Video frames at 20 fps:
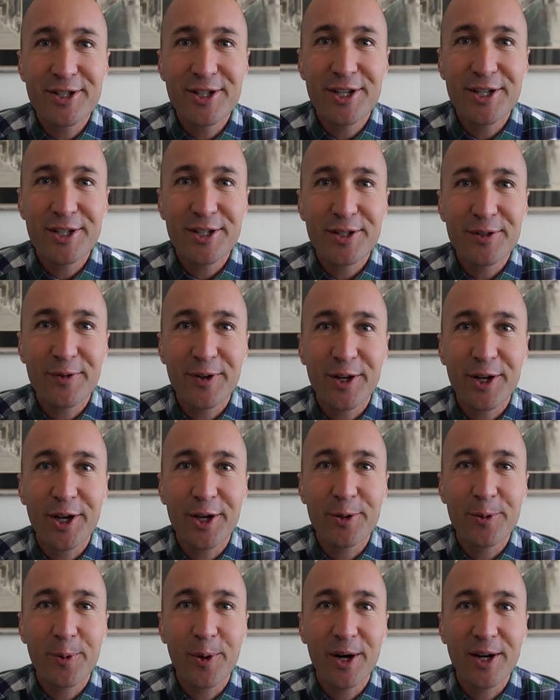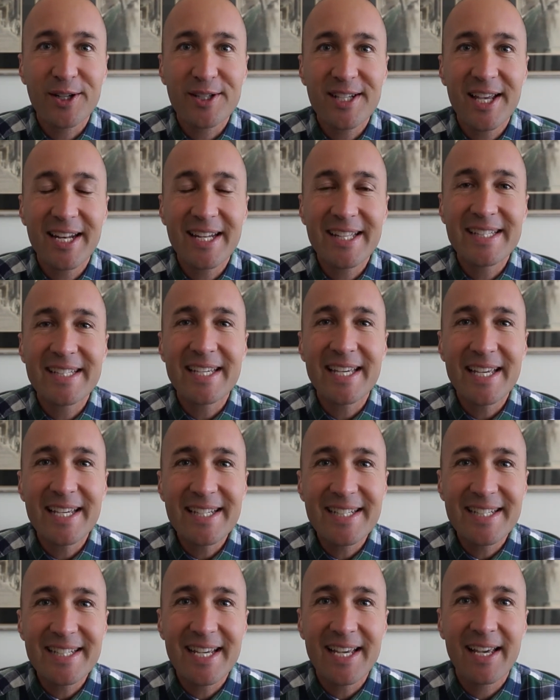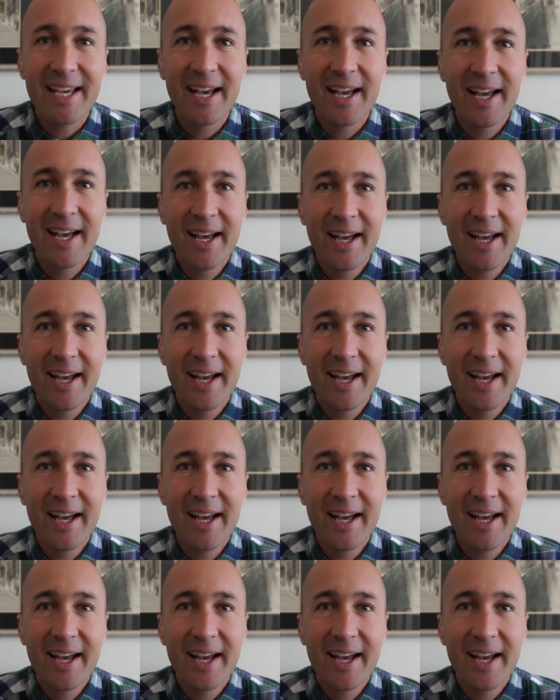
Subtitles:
Jesus for good works. And it's easy